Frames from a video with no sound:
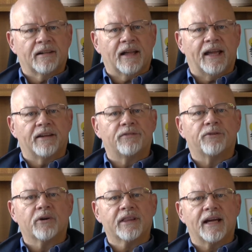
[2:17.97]
And
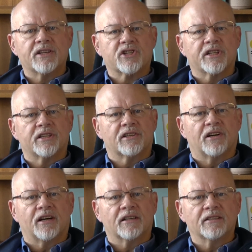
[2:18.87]
for that
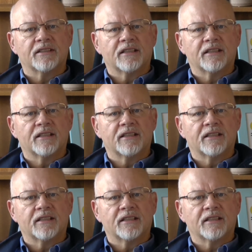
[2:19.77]
synagogue,